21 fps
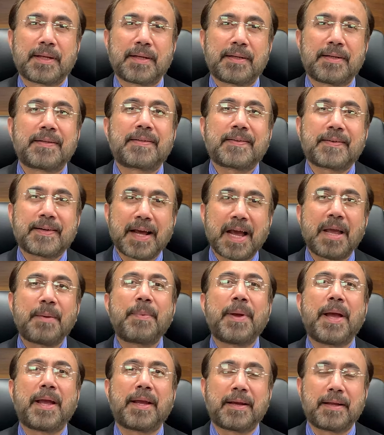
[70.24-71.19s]

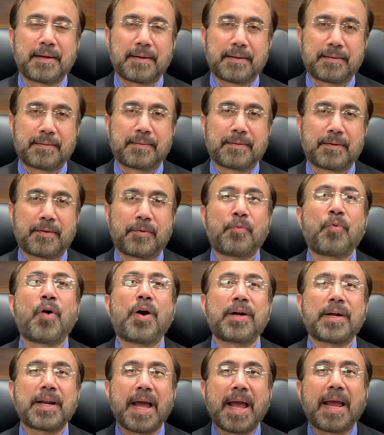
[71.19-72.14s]
describe angle,
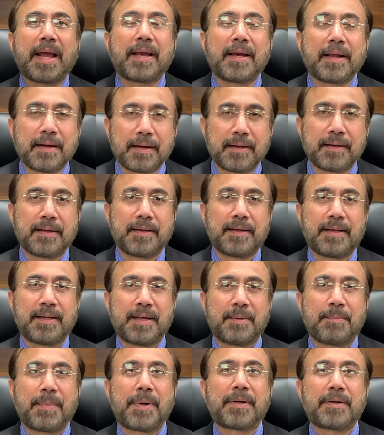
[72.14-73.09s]
what angle,
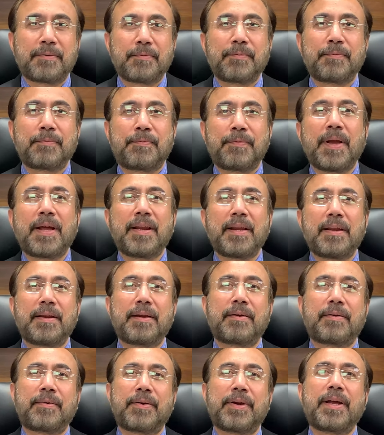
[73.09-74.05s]
but very
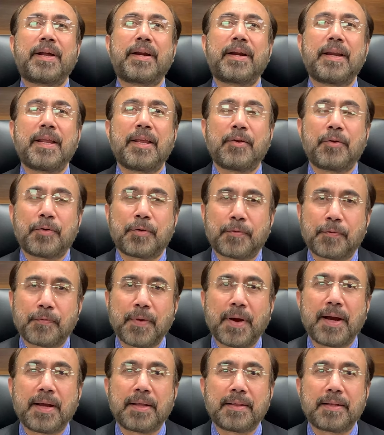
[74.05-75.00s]
rarely you would
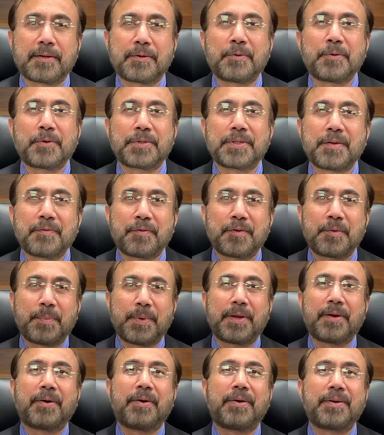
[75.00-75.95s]
find that quotient would
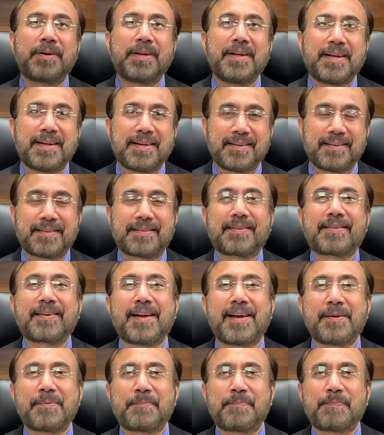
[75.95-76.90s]
be on
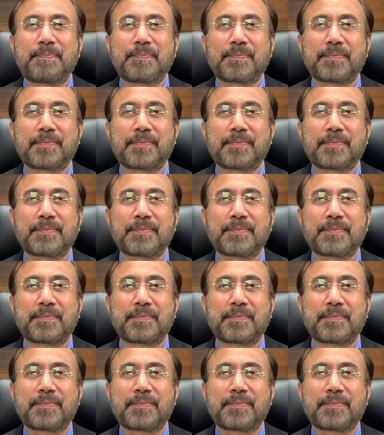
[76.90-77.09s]
describe.